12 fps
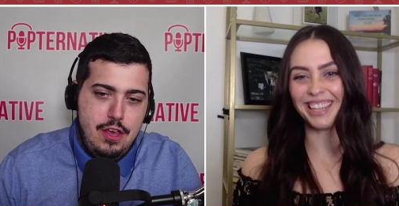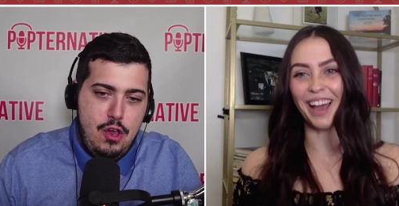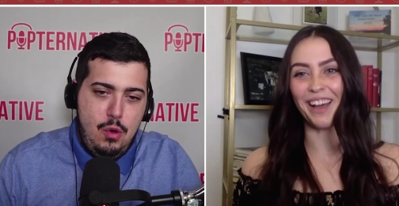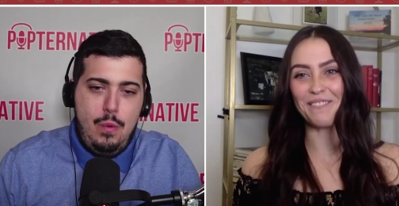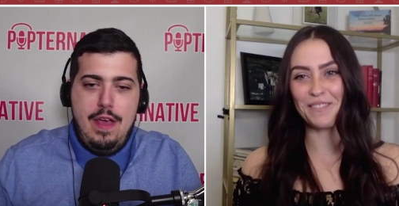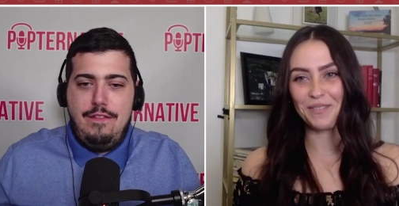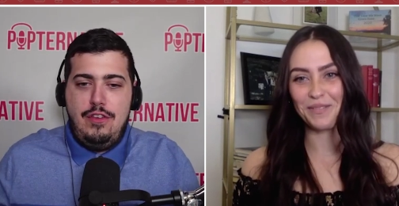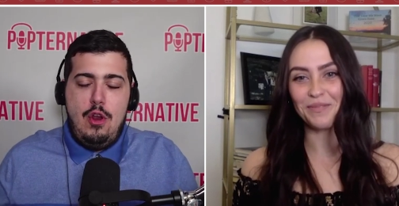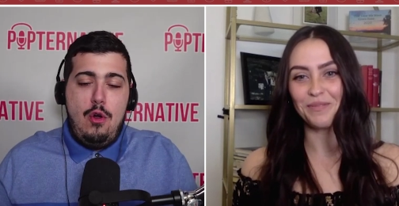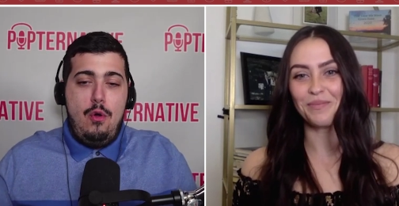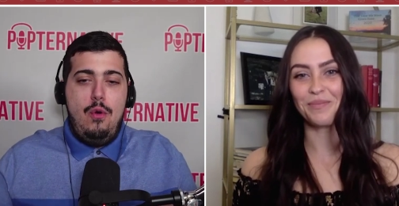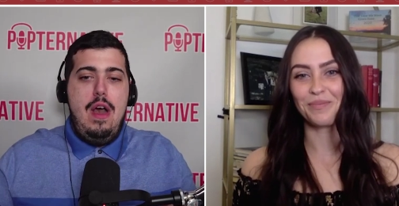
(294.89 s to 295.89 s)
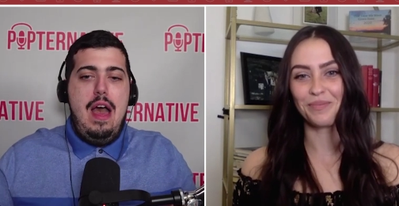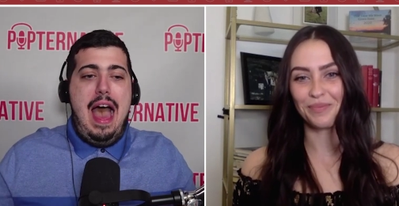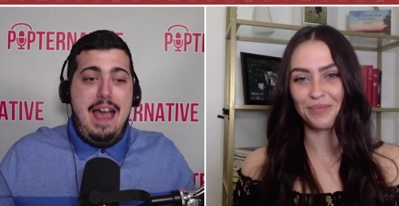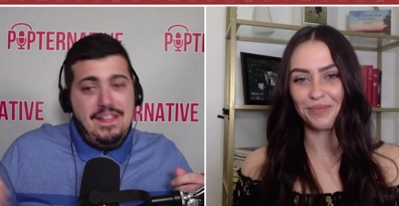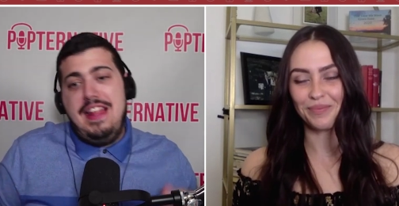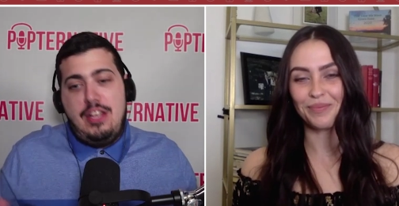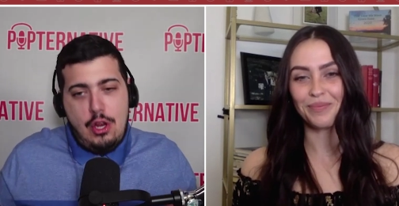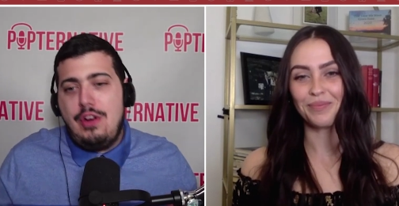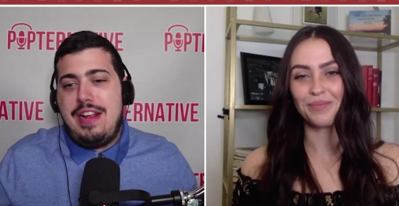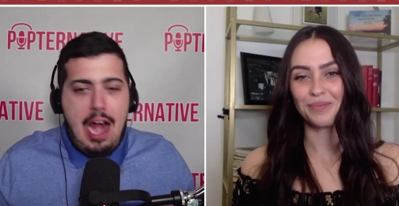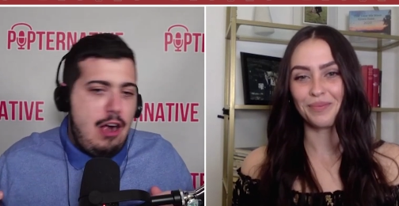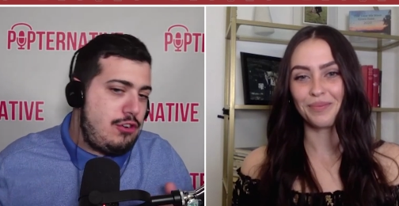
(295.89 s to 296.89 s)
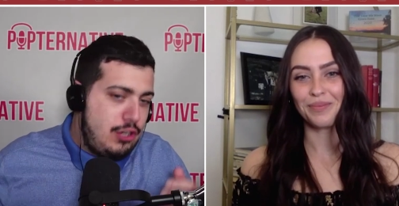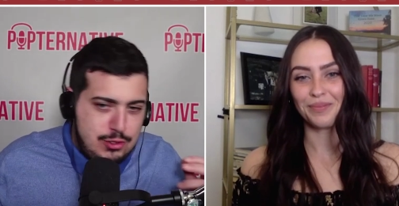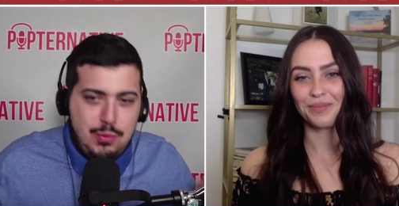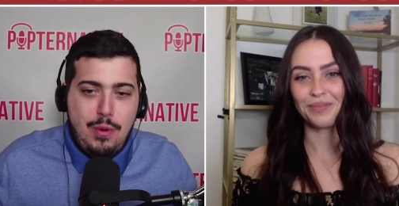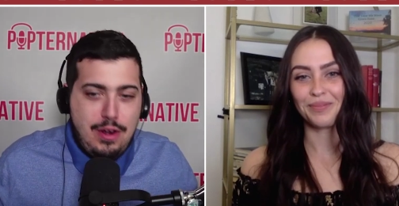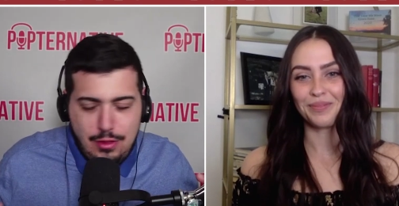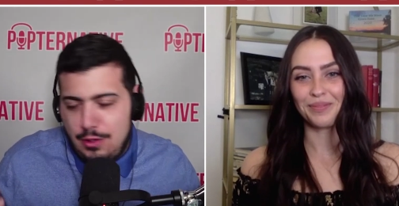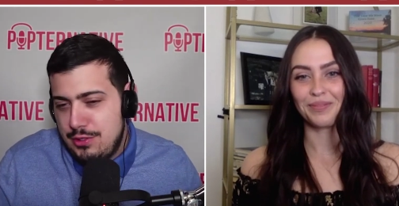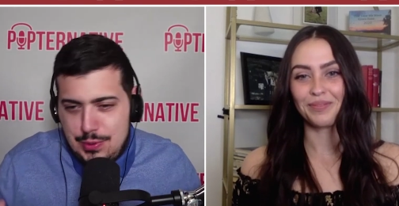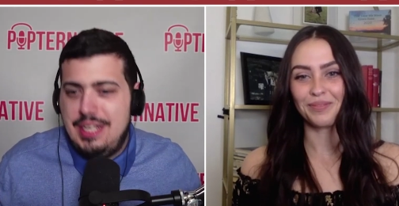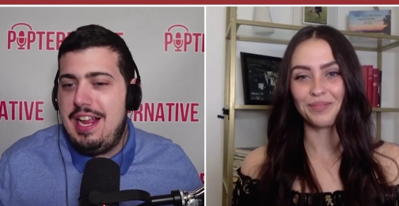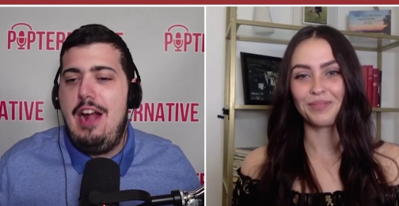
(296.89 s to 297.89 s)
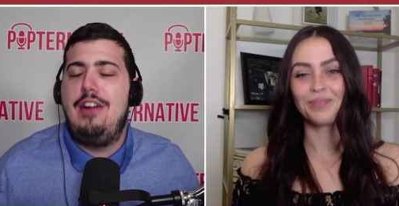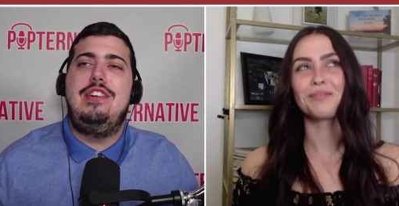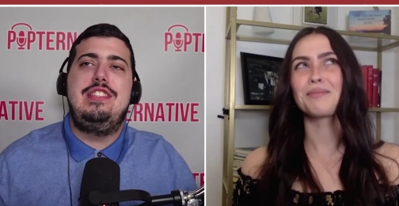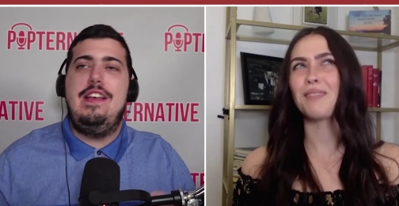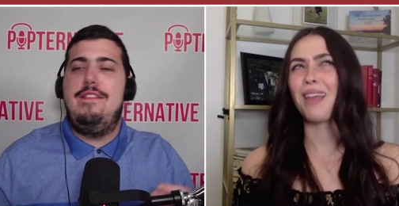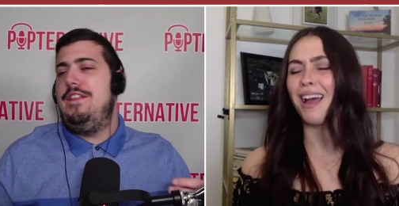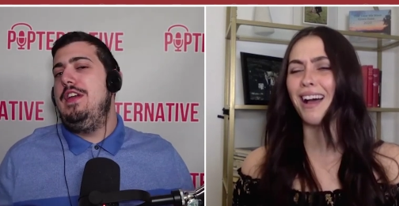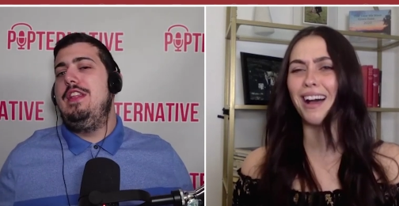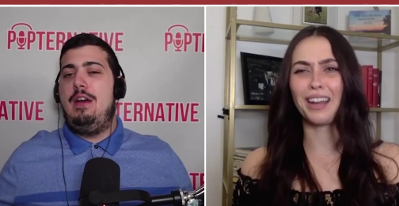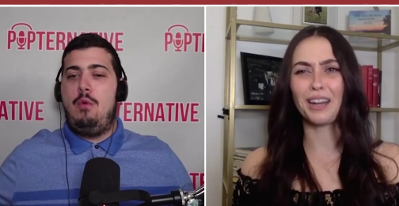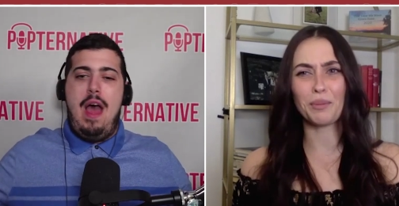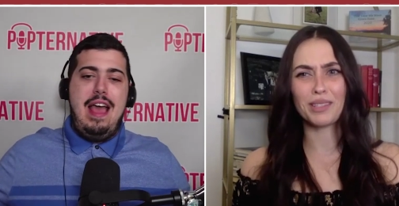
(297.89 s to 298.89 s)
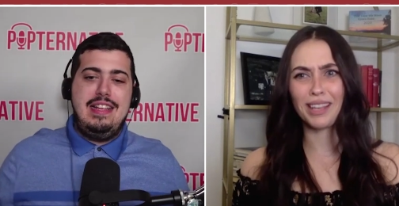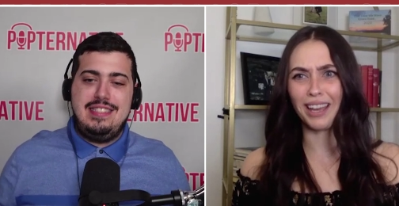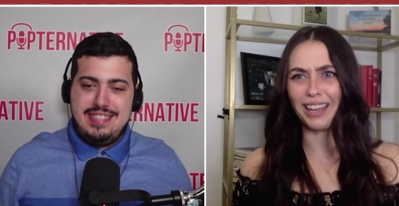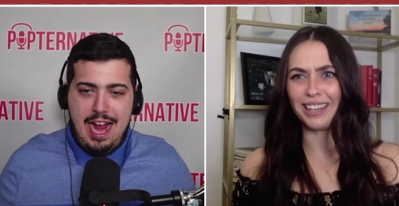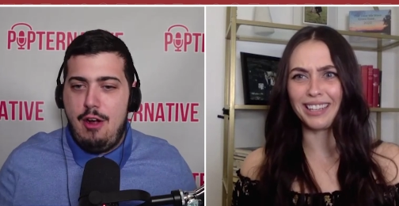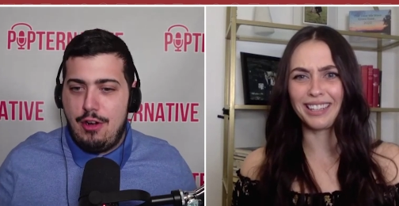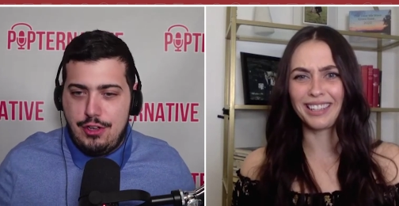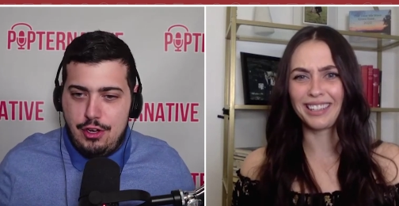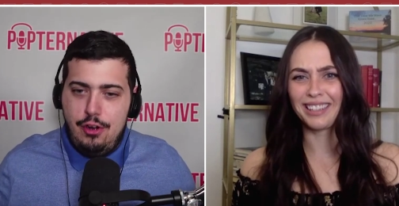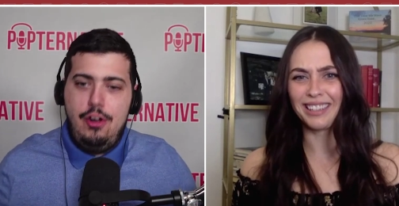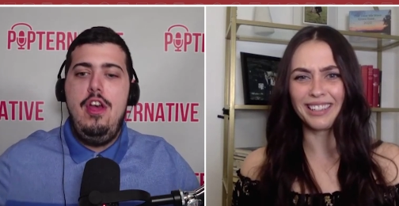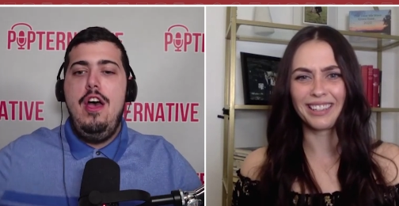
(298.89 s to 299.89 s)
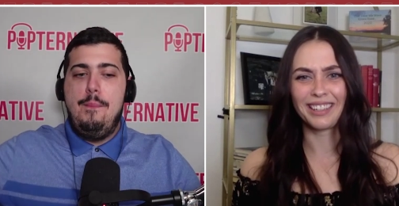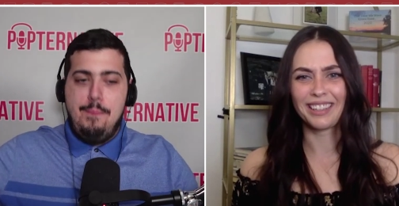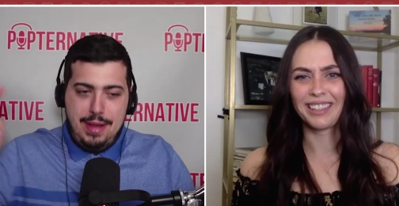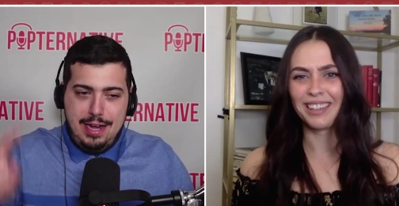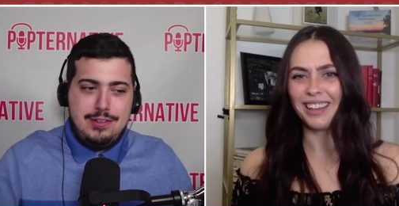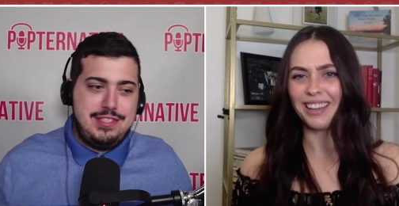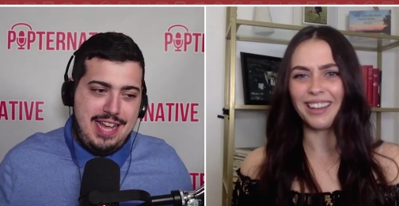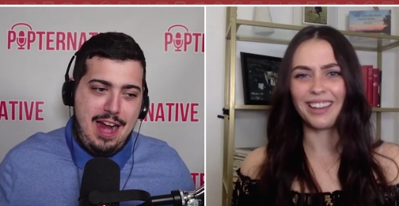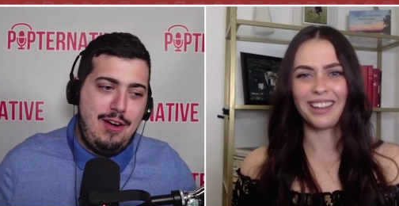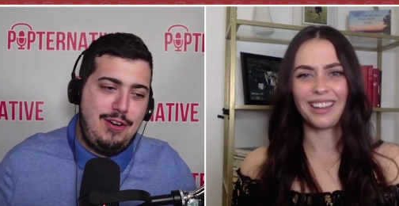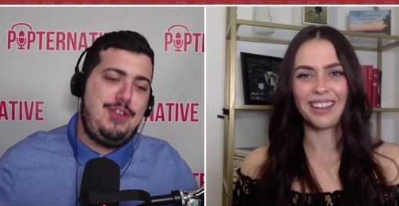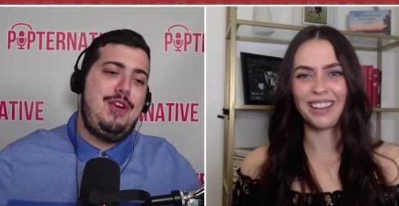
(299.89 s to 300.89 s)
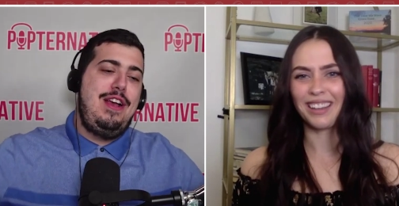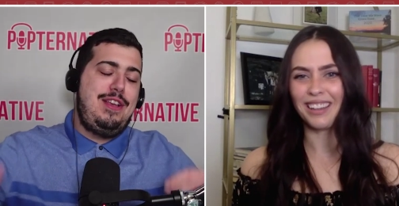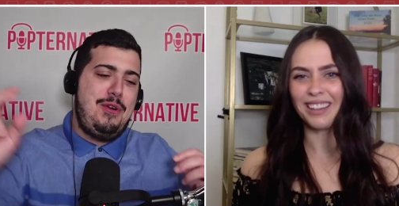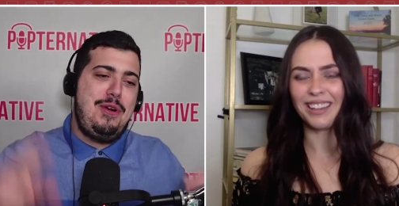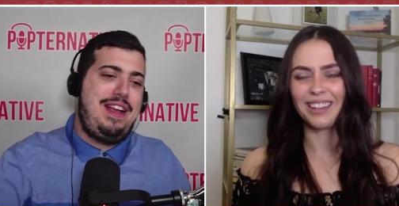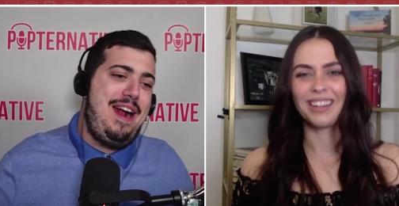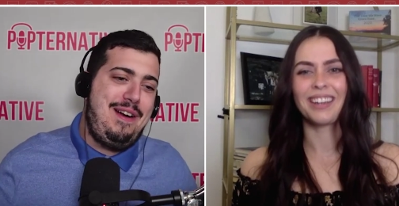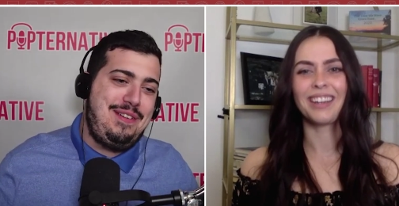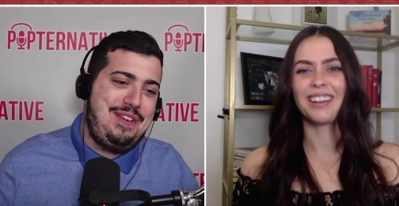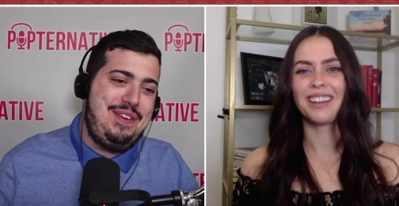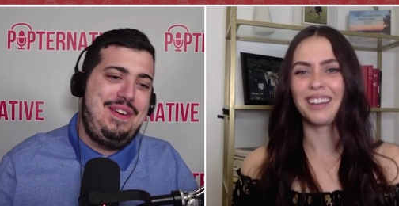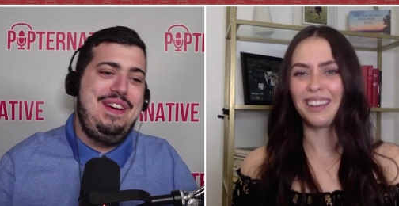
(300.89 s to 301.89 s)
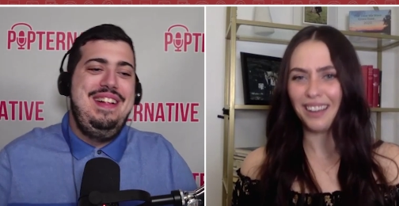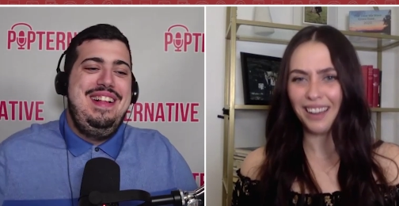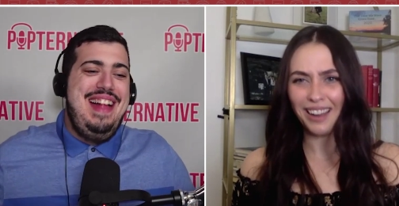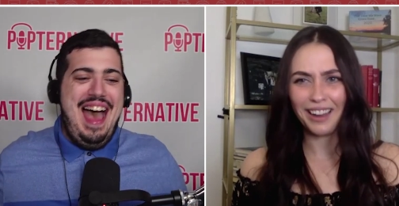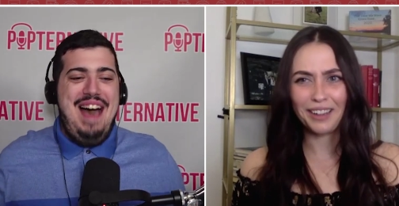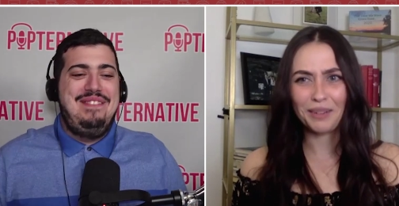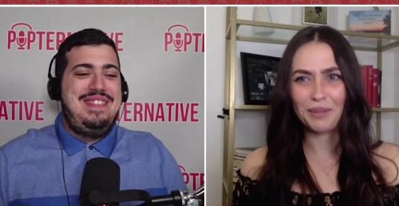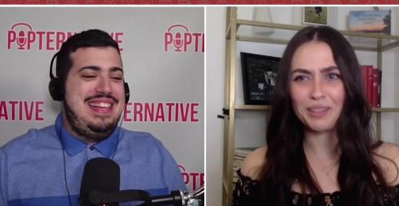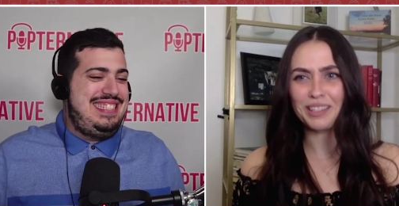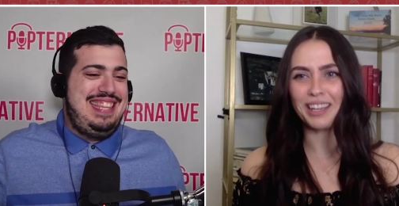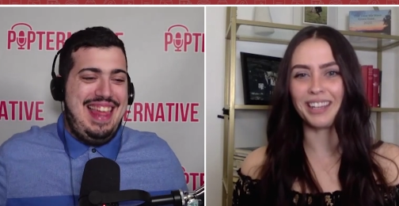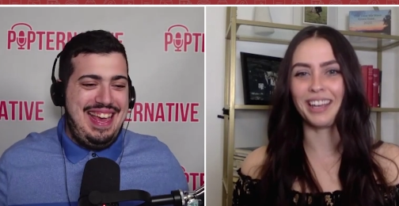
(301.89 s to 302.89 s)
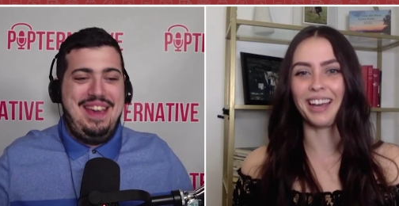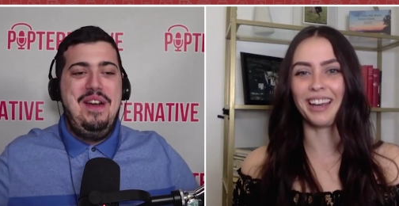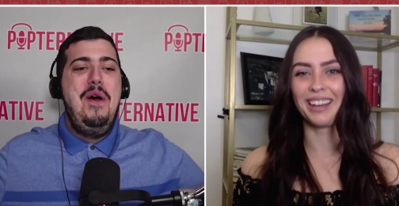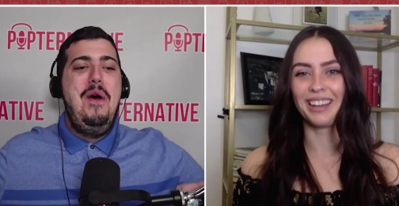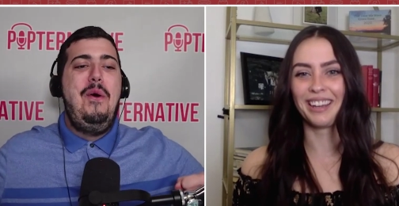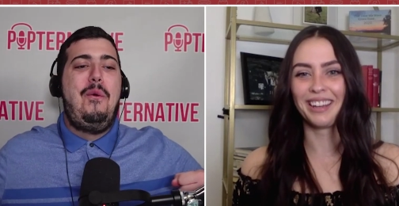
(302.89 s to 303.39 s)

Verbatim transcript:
Speaker 1: Yeah. With you know, I feel like your character is one of those three characters. I feel like Ryan's character, Blair's character, and your character have this like yeah.